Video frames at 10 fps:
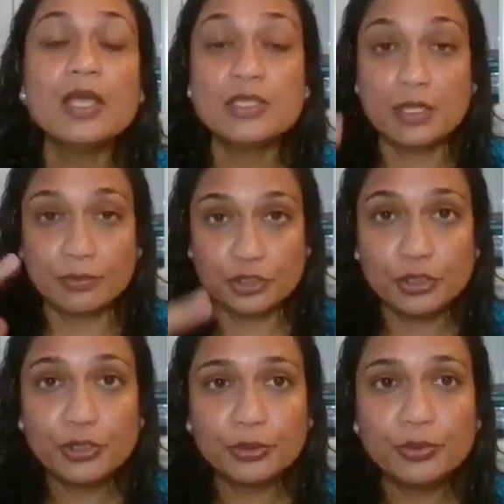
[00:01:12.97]
Number
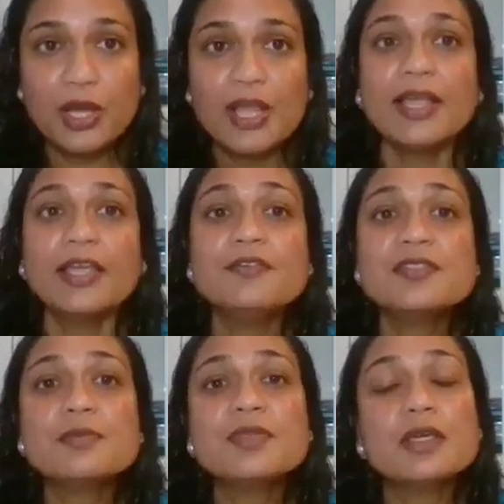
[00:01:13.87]
2, if
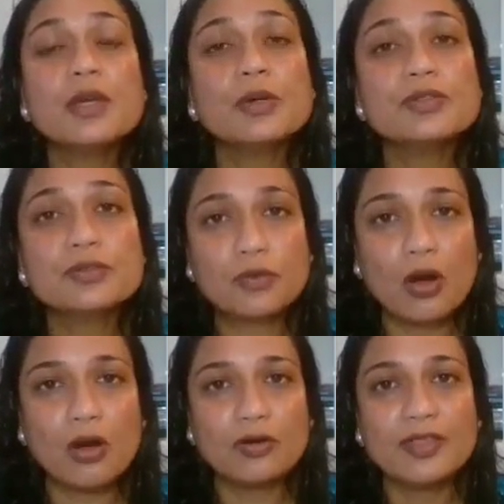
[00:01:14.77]
something goes wrong,